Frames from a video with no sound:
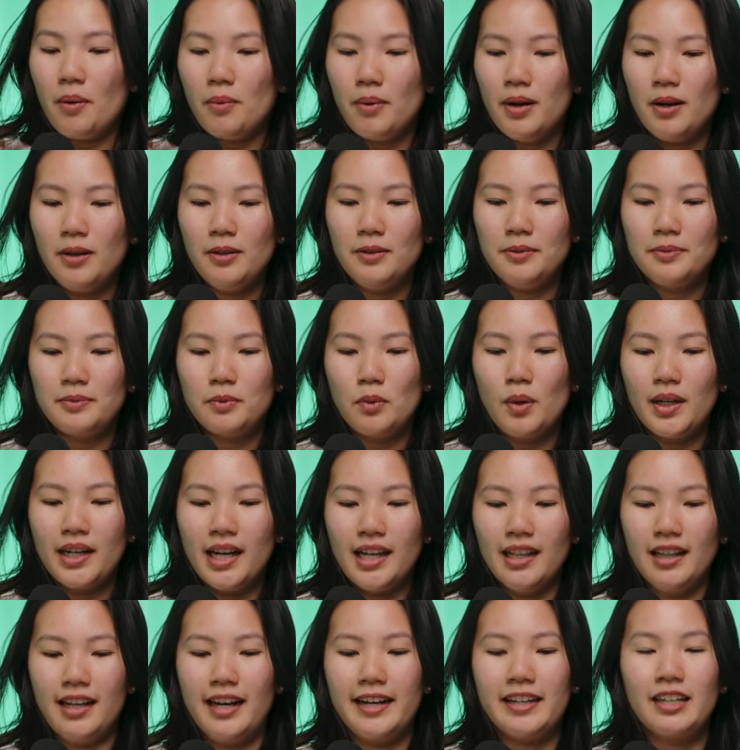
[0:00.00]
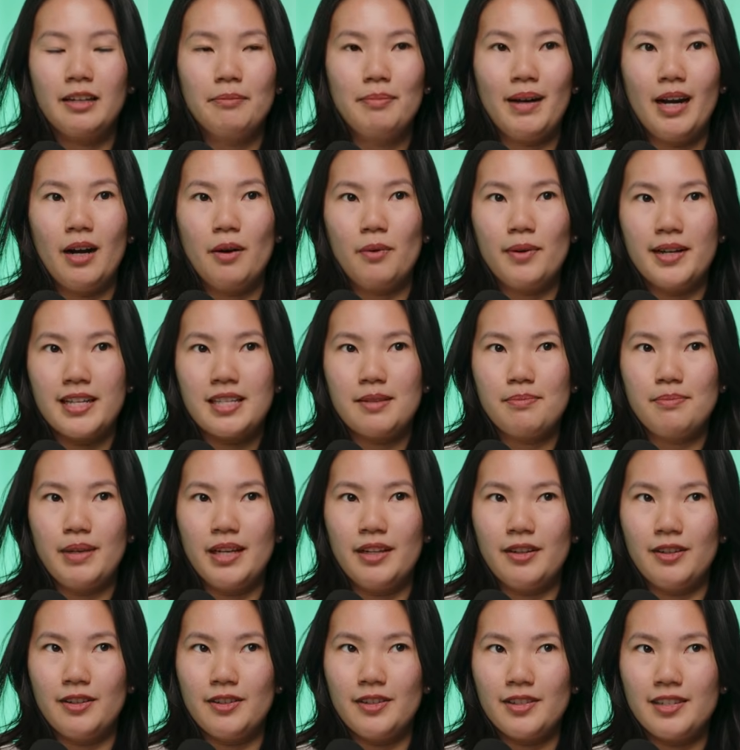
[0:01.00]
Well, what I like about West
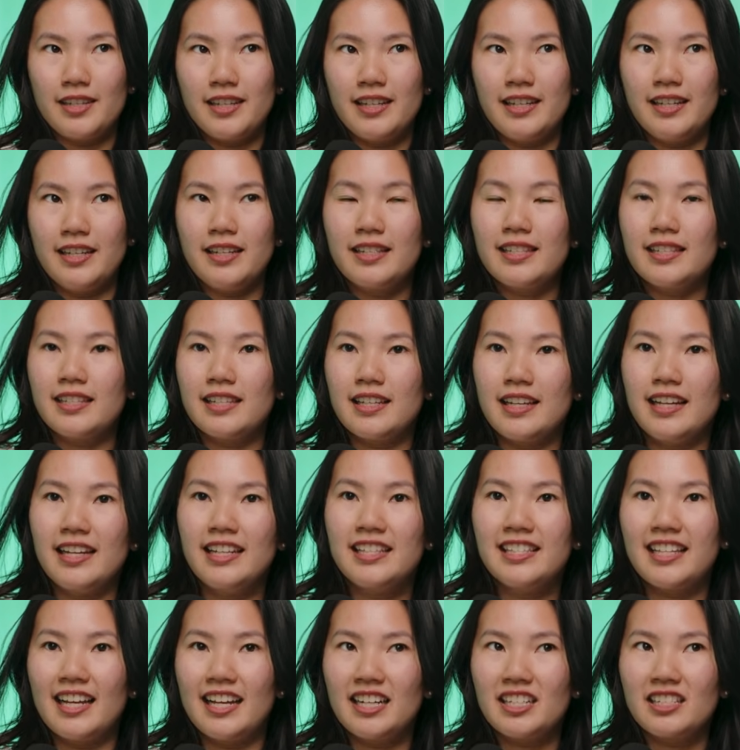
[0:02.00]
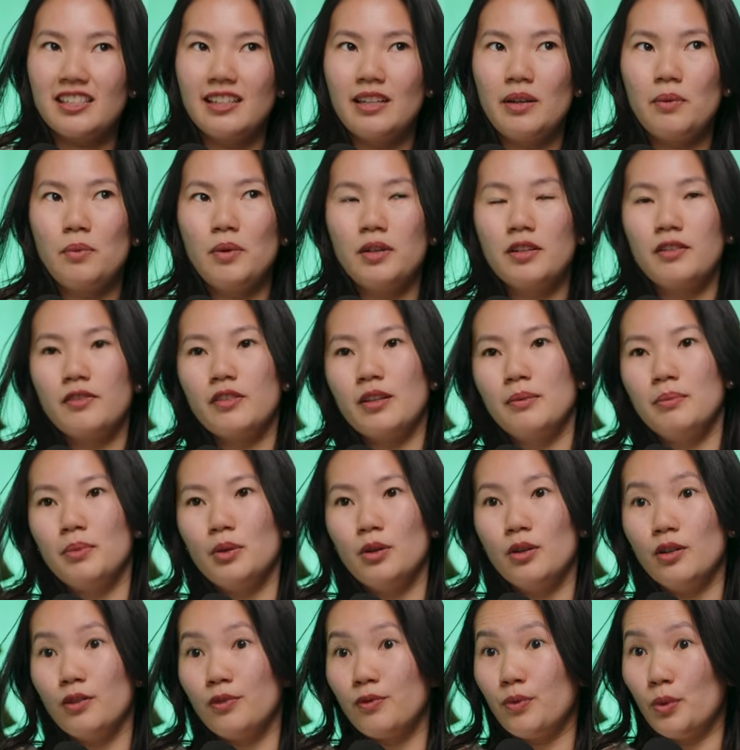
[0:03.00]
Meadows, it's actually one of the
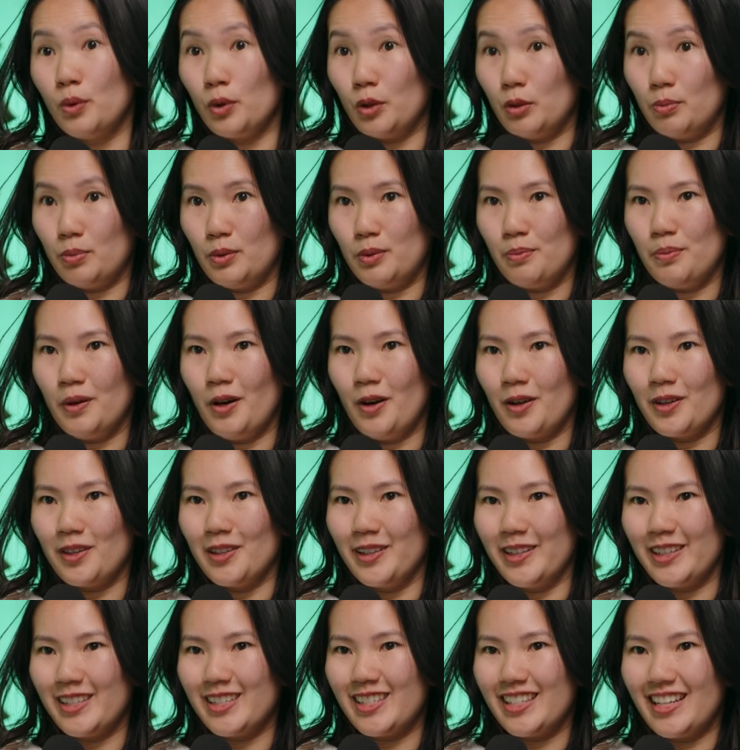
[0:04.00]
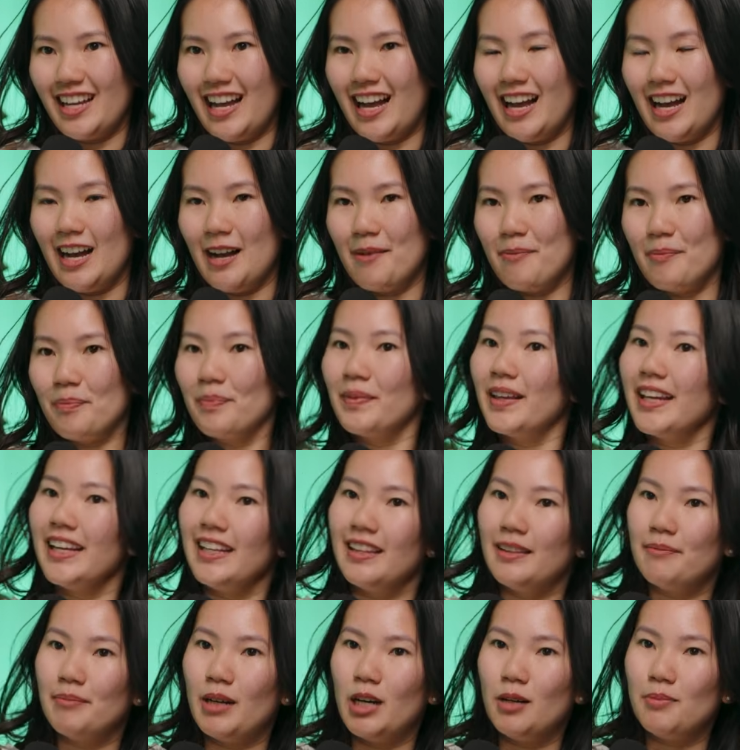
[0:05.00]
more affordable pockets
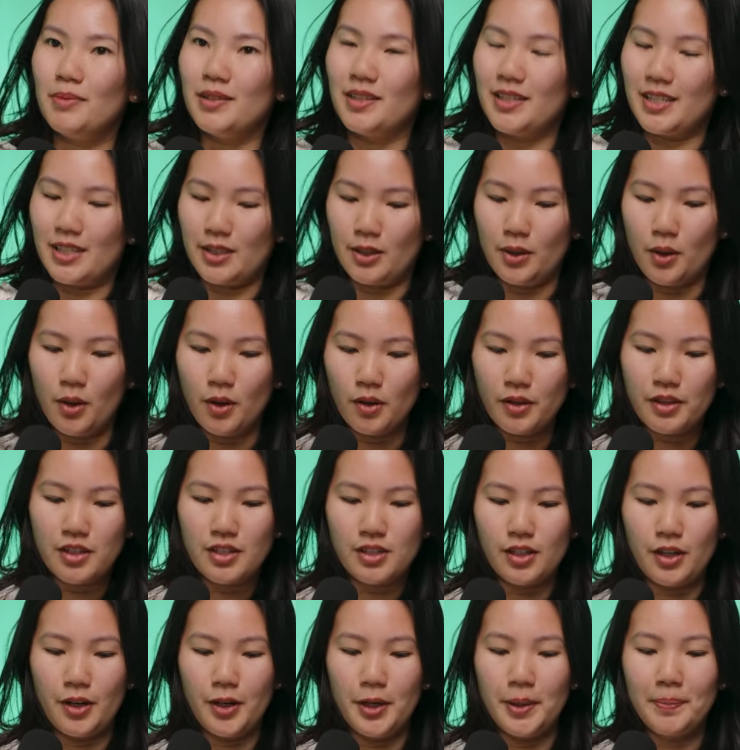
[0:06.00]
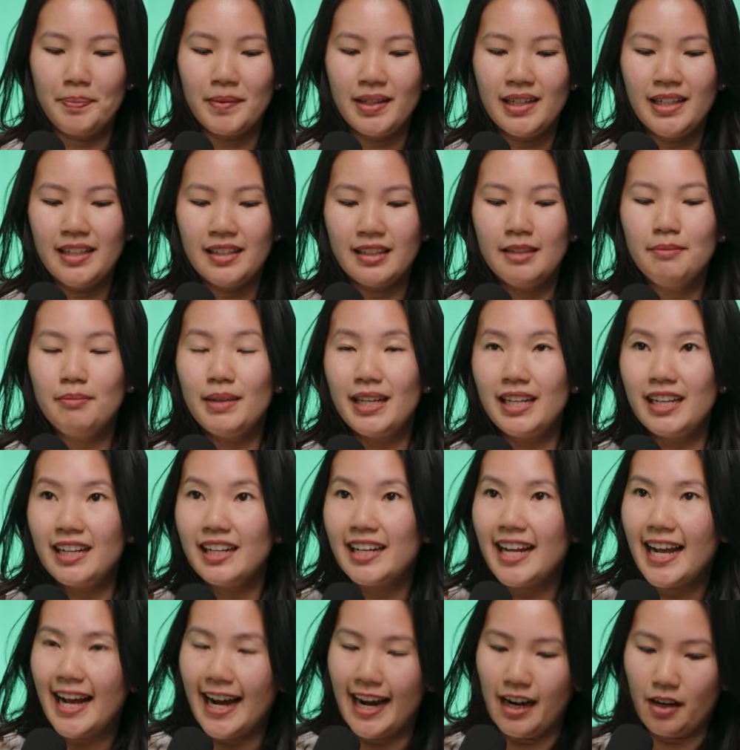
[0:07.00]
in Melbourne's north. So the
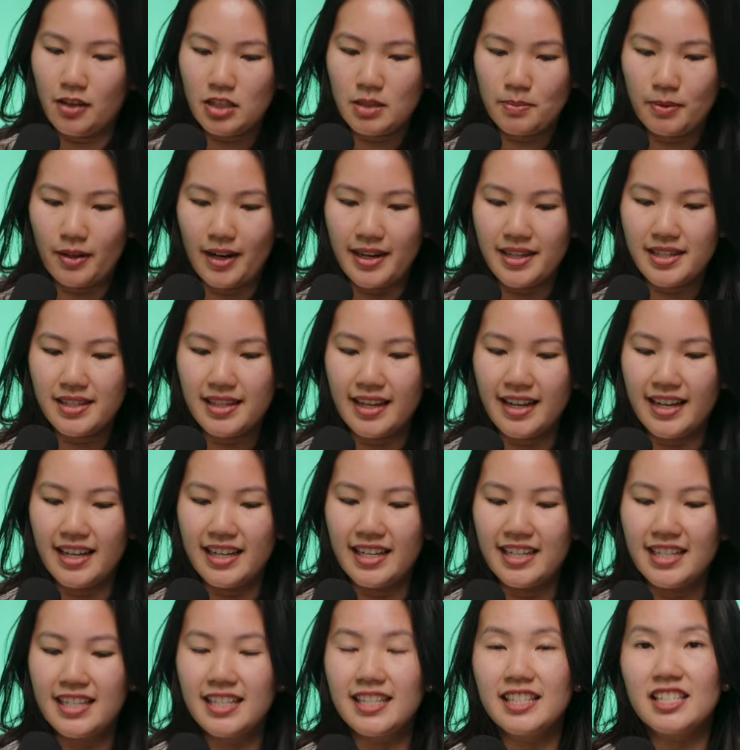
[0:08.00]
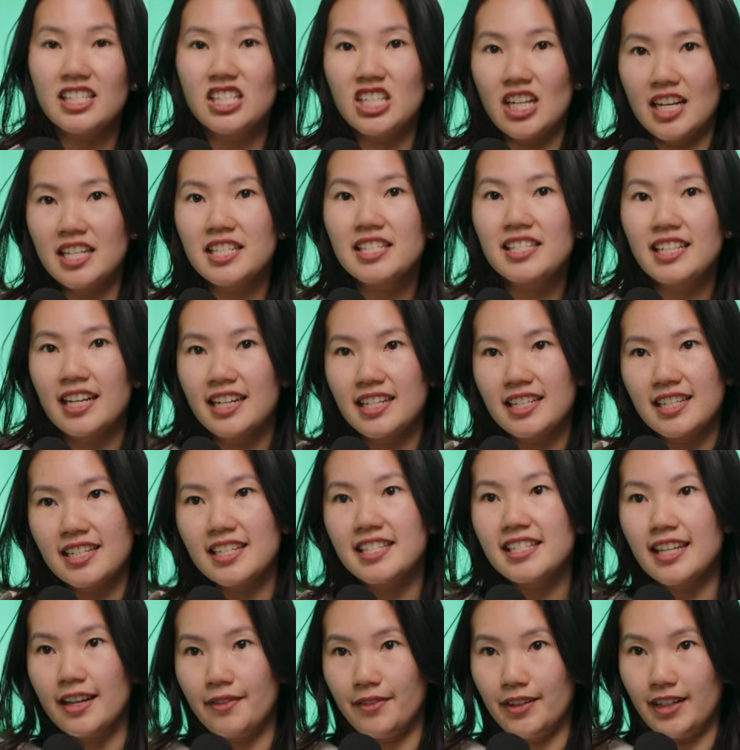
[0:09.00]
median house price there is just under
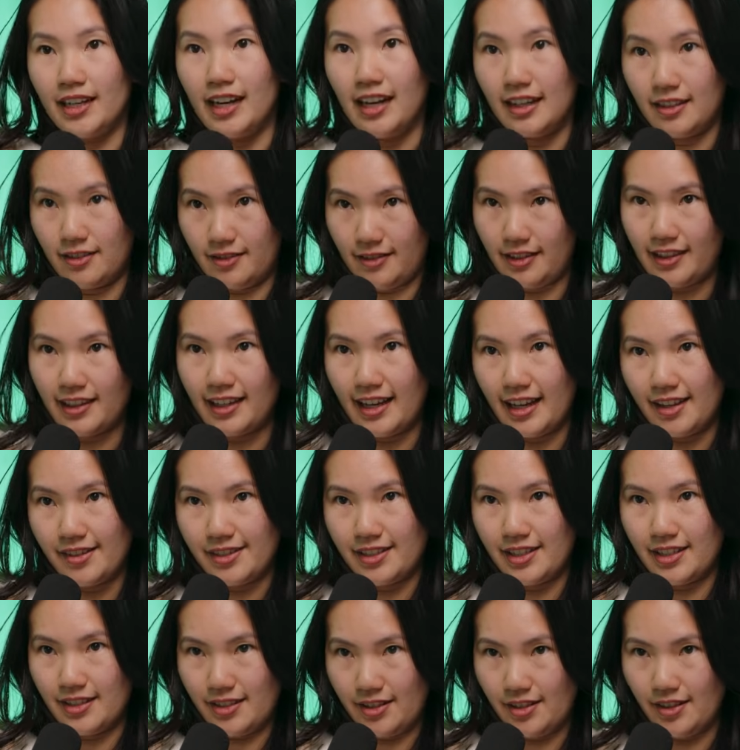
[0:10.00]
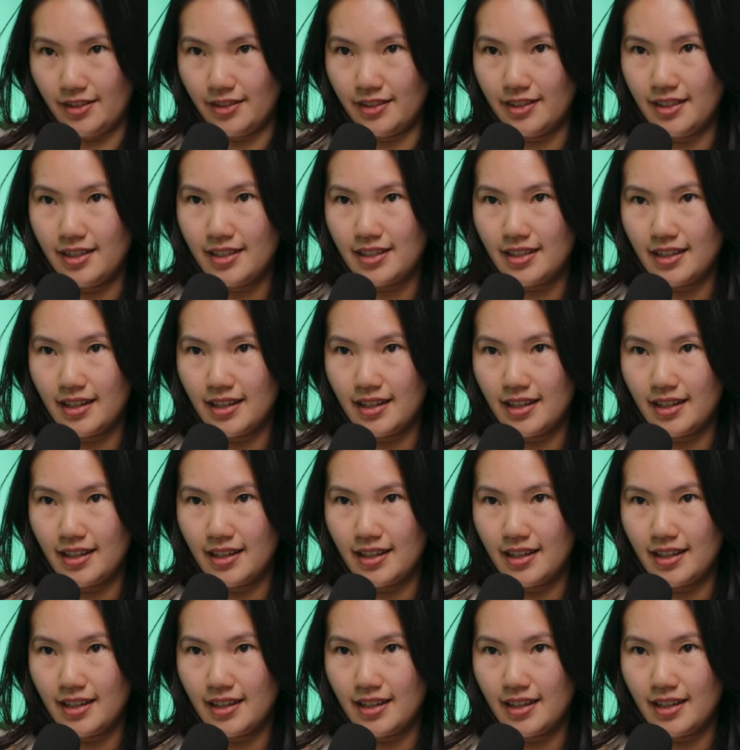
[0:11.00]
$700,000.